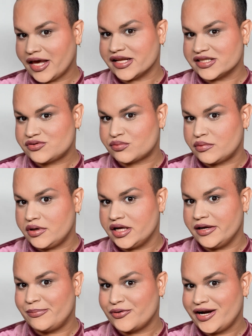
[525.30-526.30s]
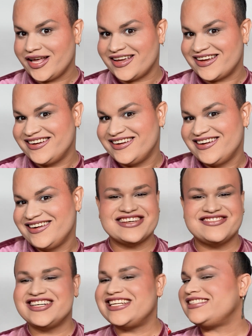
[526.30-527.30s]
yeah, that's really pretty.
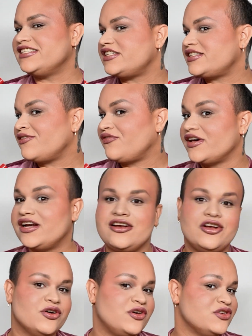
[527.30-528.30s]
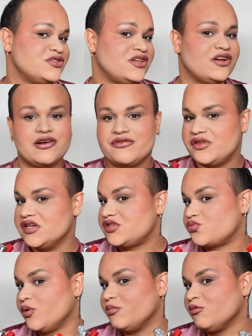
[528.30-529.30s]
So what is this is a final look using all of
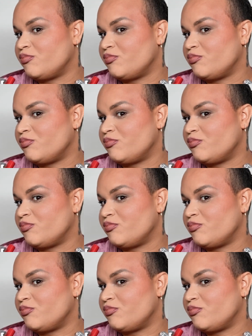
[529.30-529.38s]
these Rimmel